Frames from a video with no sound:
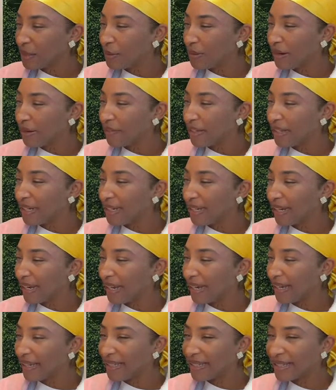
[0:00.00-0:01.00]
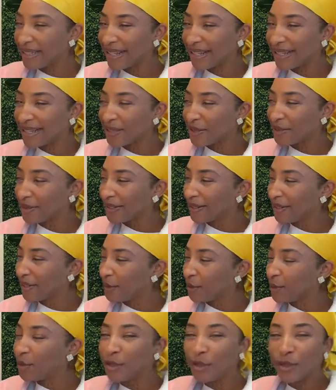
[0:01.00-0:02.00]
Whoever the guy is that's doing
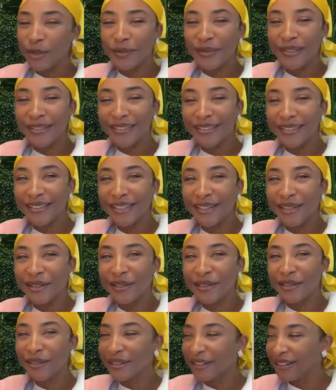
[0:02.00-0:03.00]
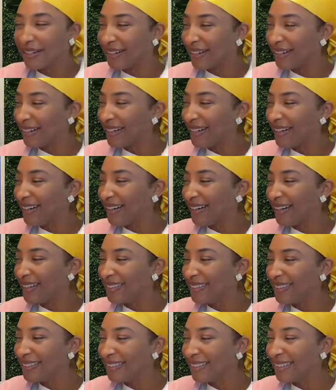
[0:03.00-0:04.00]
the YouTube is so good,
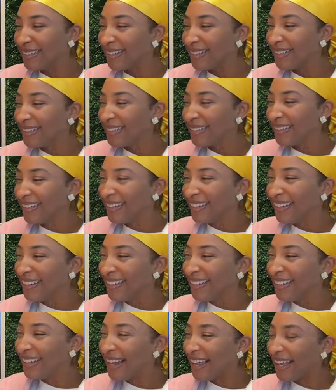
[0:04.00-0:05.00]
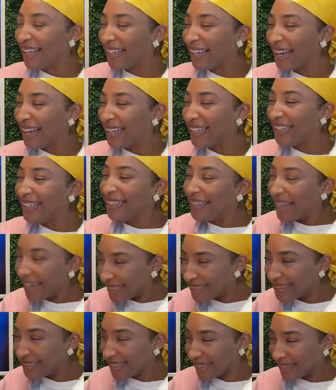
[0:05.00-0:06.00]
honestly. He
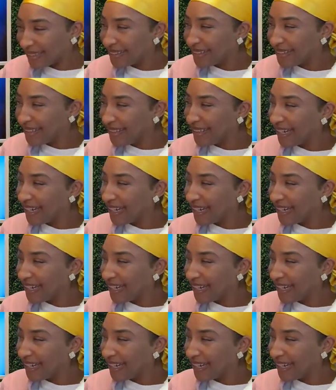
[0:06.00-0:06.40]
gets it.